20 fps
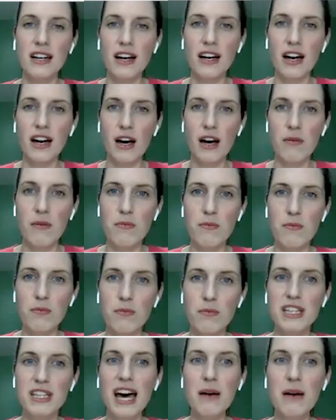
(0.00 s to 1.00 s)

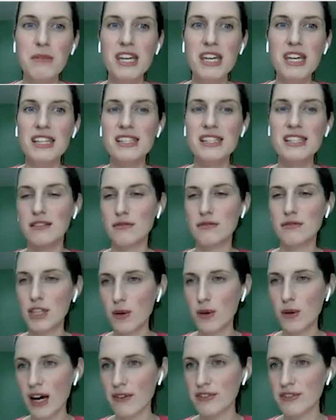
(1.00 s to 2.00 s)
But that means
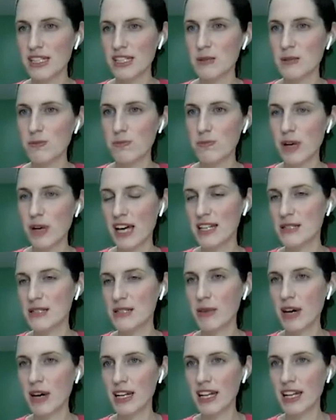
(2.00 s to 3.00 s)
you have to
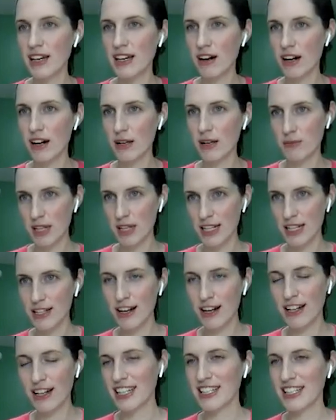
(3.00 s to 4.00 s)
spend money on me
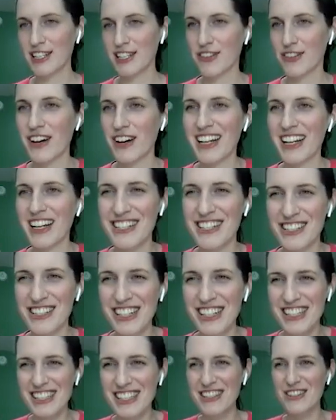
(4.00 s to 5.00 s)
talking to your financial
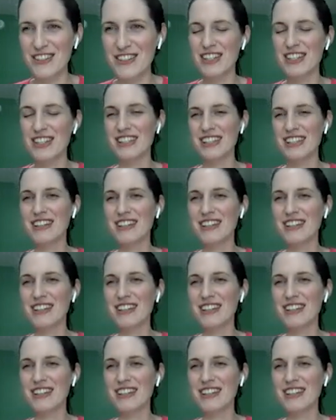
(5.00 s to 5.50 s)
institution's